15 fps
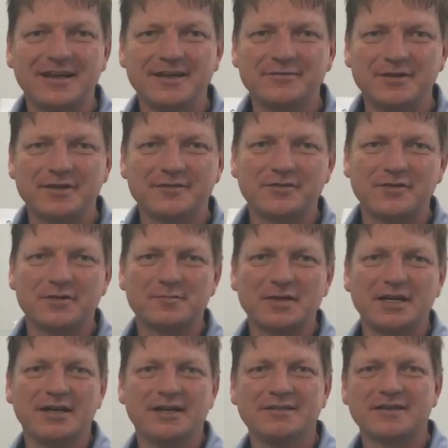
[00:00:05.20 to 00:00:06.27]
Leif here from
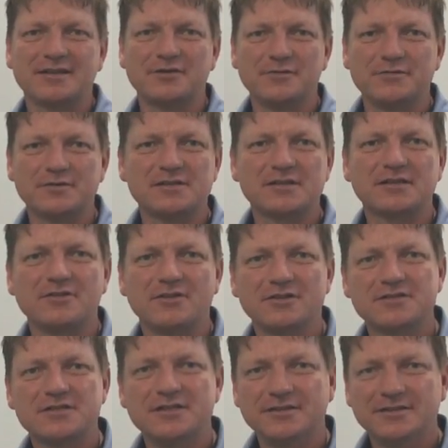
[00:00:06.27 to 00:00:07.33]
ATEC Office
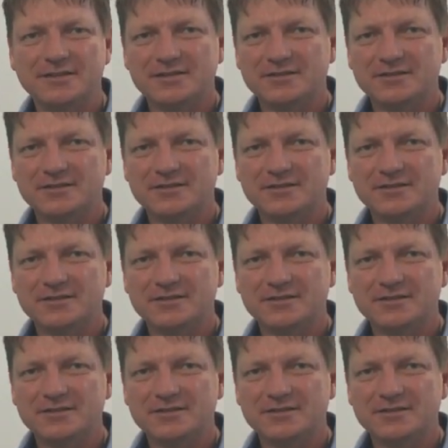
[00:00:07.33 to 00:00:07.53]
Technology.